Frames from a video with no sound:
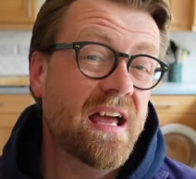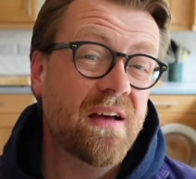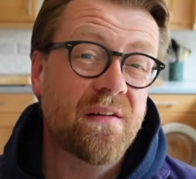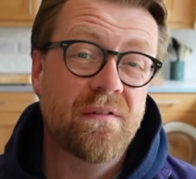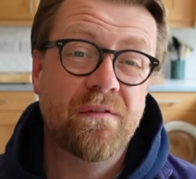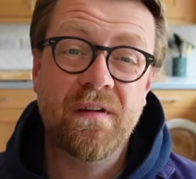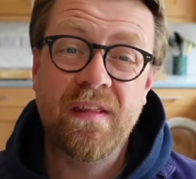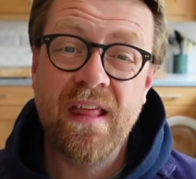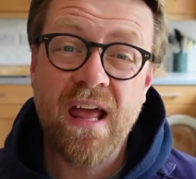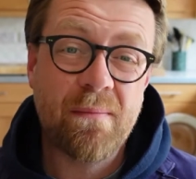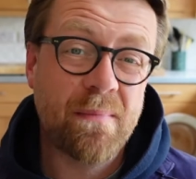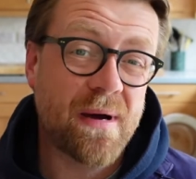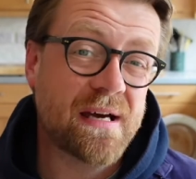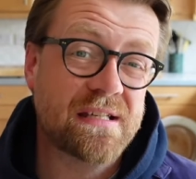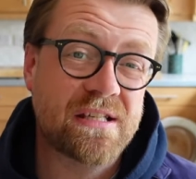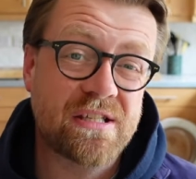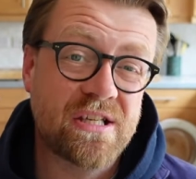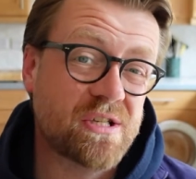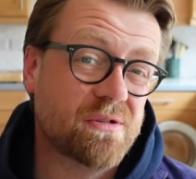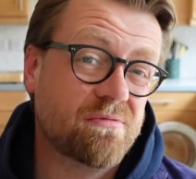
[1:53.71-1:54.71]
for that
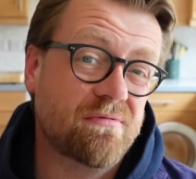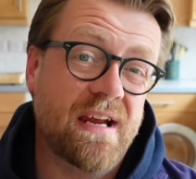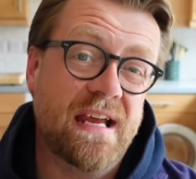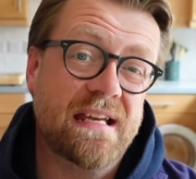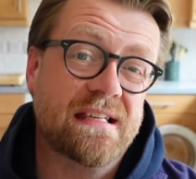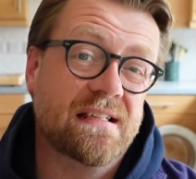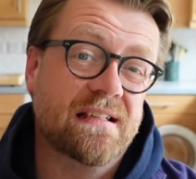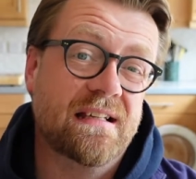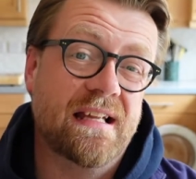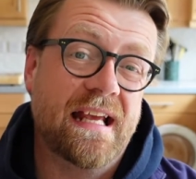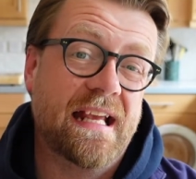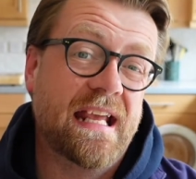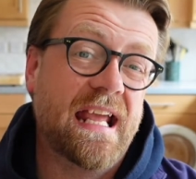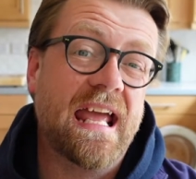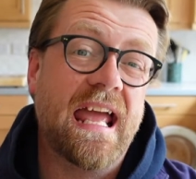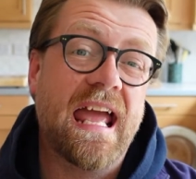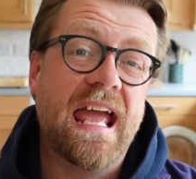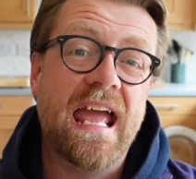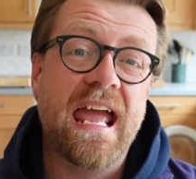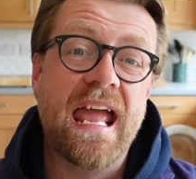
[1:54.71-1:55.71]
matter, just read like
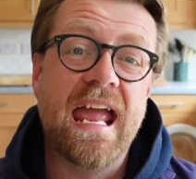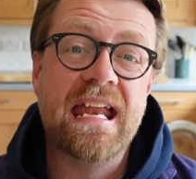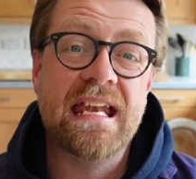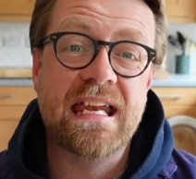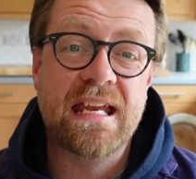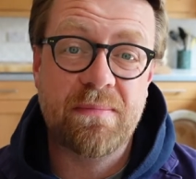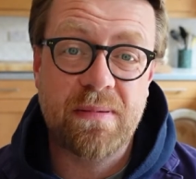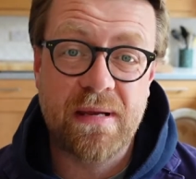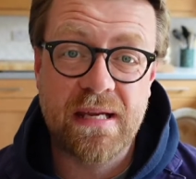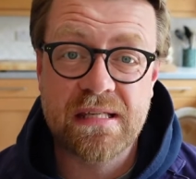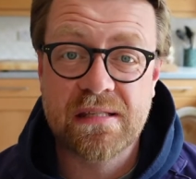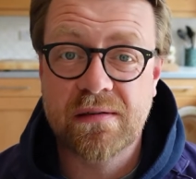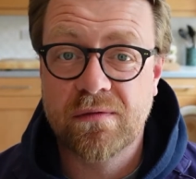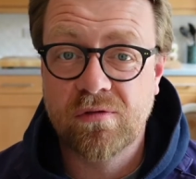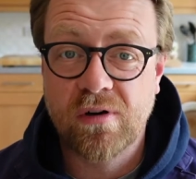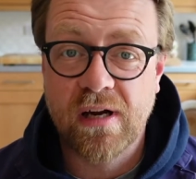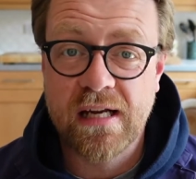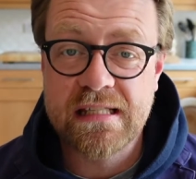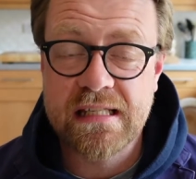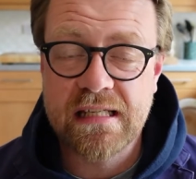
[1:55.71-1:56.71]
any piece of
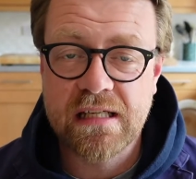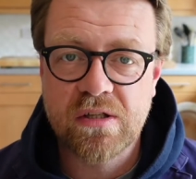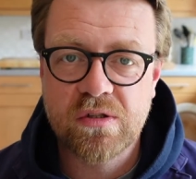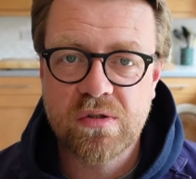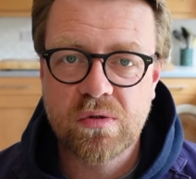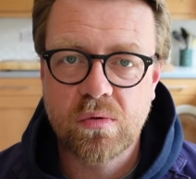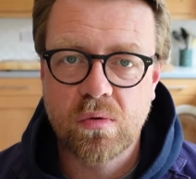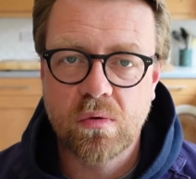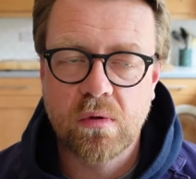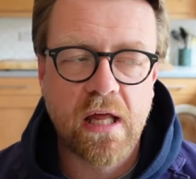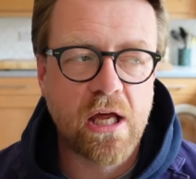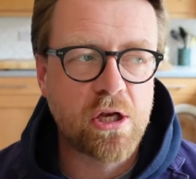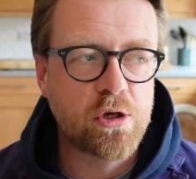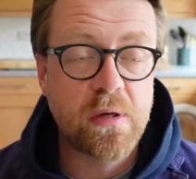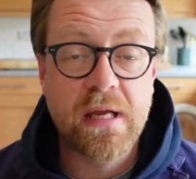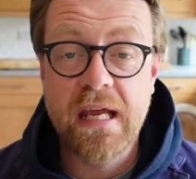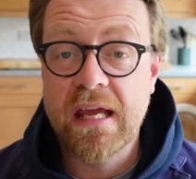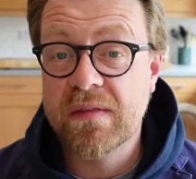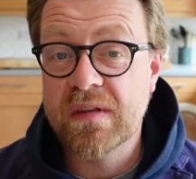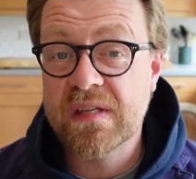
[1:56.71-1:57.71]
writing at all, and
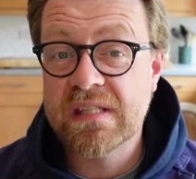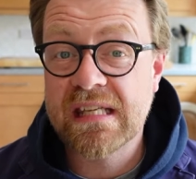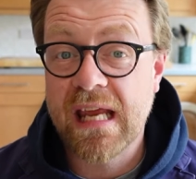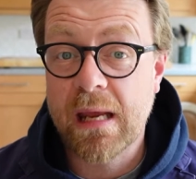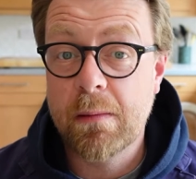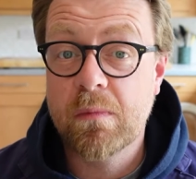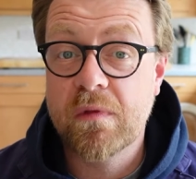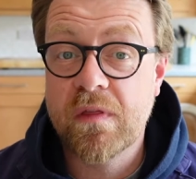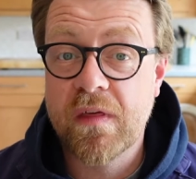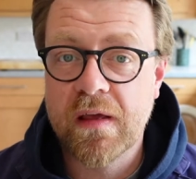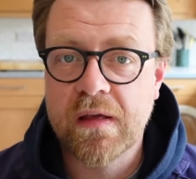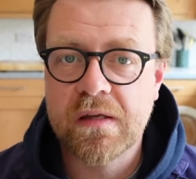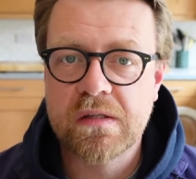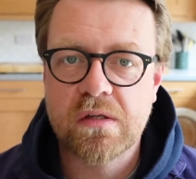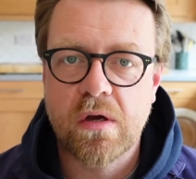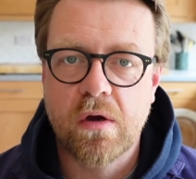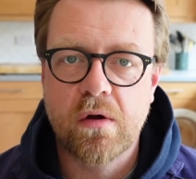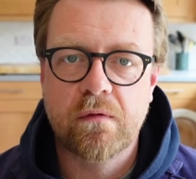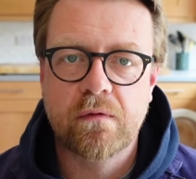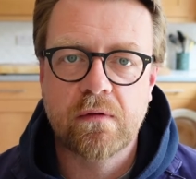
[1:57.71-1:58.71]
you hear the same things
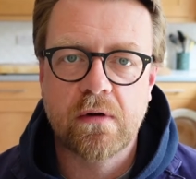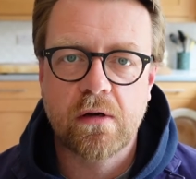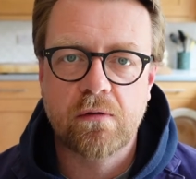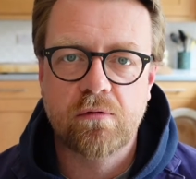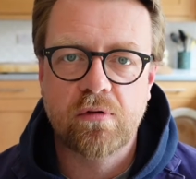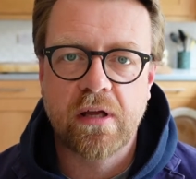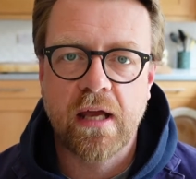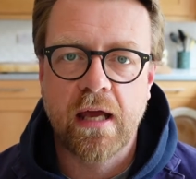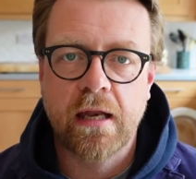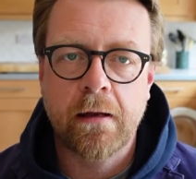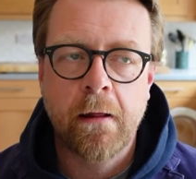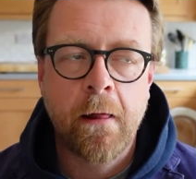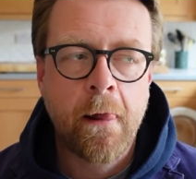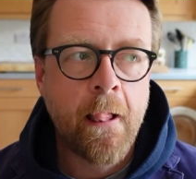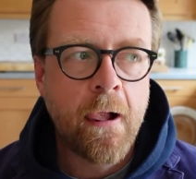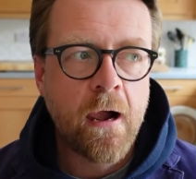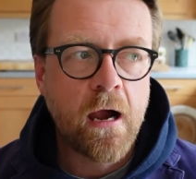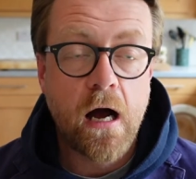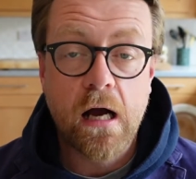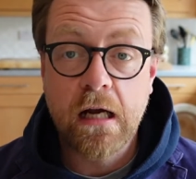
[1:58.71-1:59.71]
over and over again?
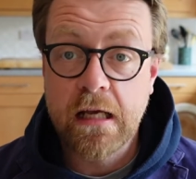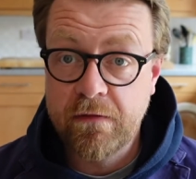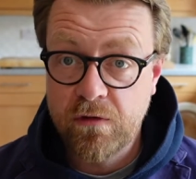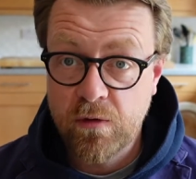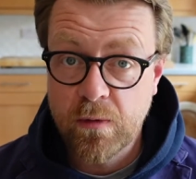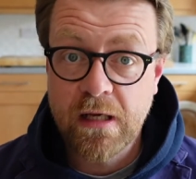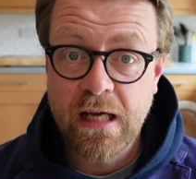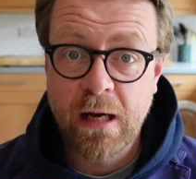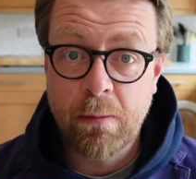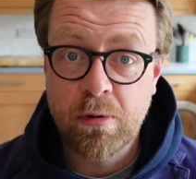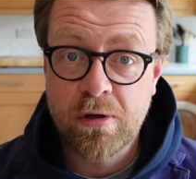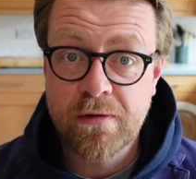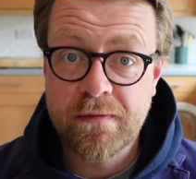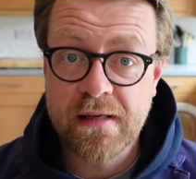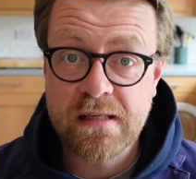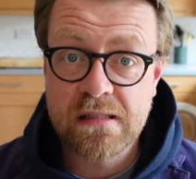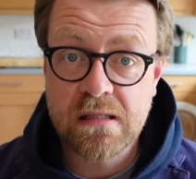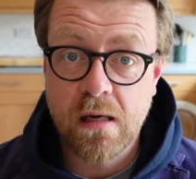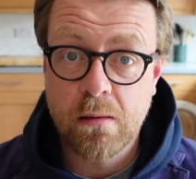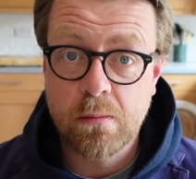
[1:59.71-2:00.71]
I'll give you a couple of
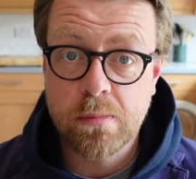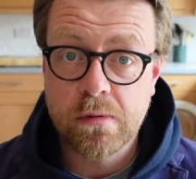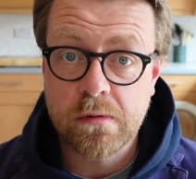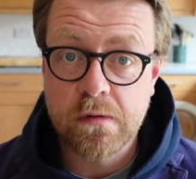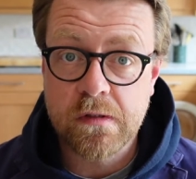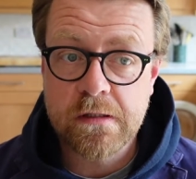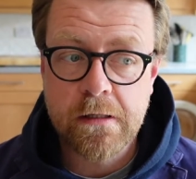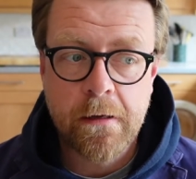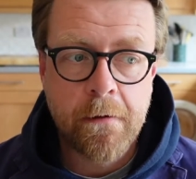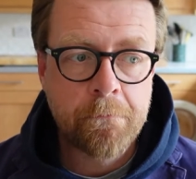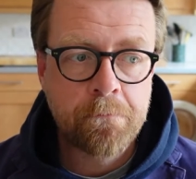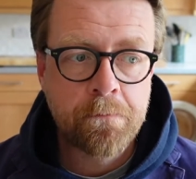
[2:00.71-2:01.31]
examples.